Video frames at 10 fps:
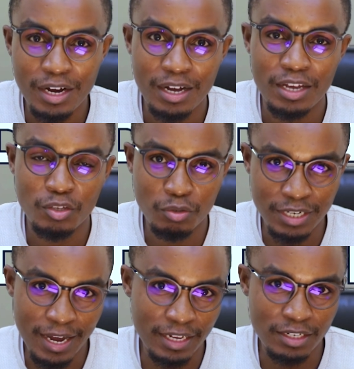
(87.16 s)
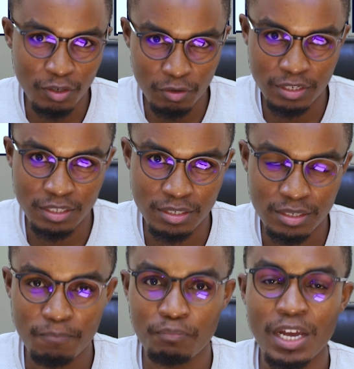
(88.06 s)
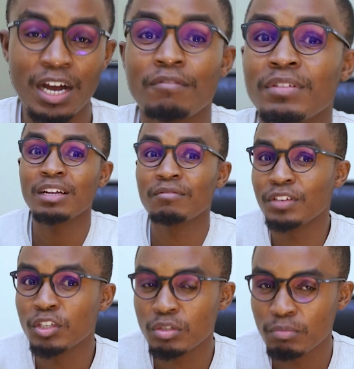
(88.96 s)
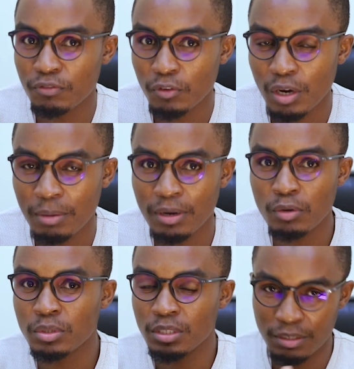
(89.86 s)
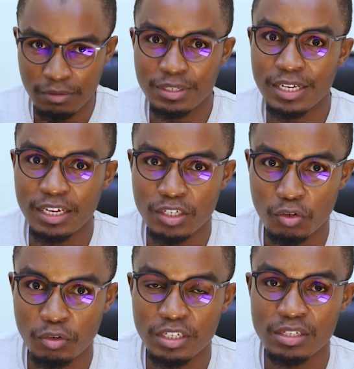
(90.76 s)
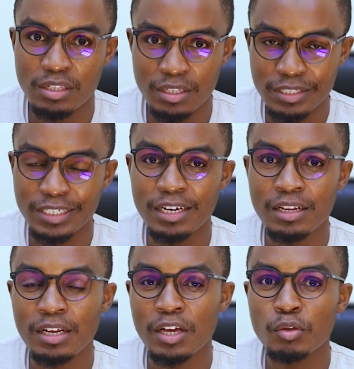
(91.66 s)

are your target audience? I've done videos before about target audience in this channel.